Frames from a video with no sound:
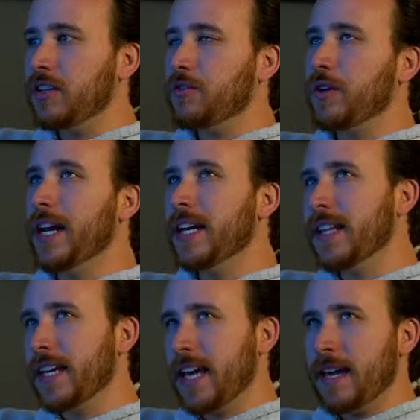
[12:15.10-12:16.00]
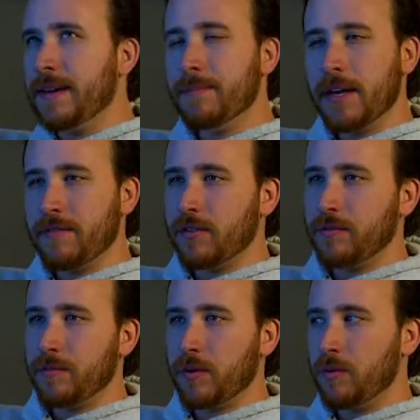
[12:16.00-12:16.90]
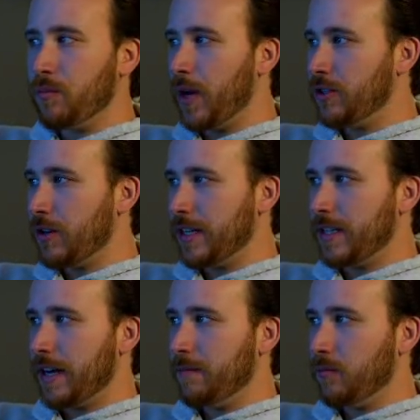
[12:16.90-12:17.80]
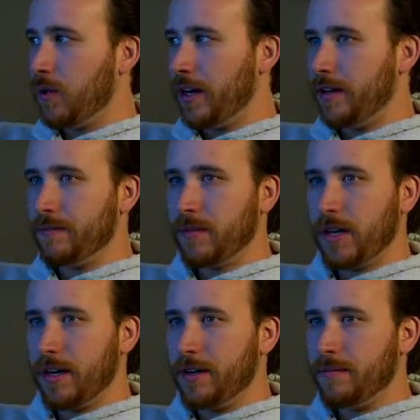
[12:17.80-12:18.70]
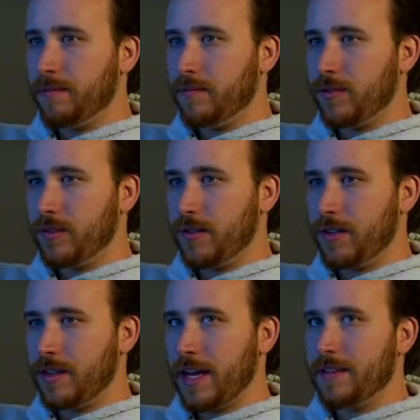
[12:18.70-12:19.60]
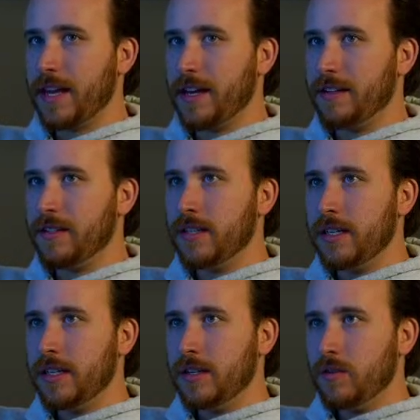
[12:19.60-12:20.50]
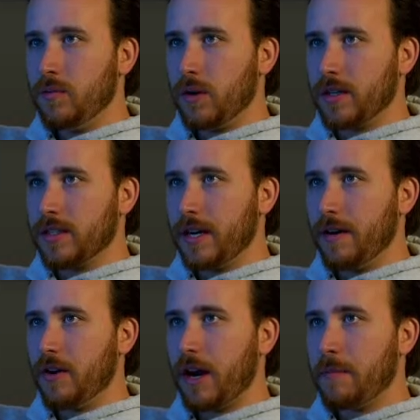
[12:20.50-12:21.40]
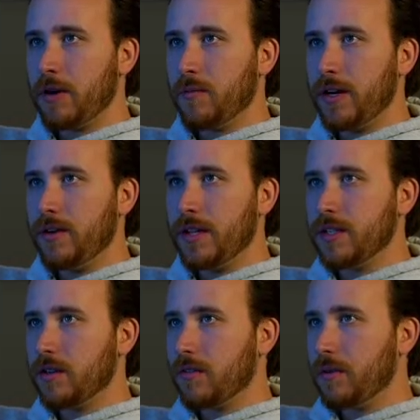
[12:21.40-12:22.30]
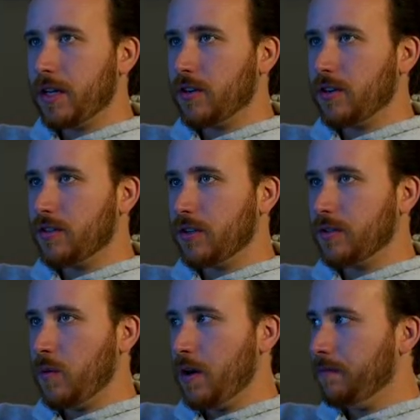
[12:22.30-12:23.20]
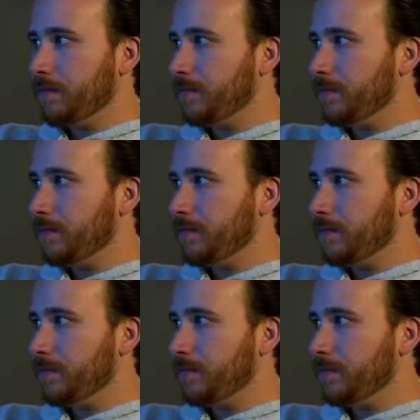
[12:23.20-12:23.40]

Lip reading: creating like a bit of a ray trace setup where that works there. Okay, I'm going to render this on the 3D cursor as well.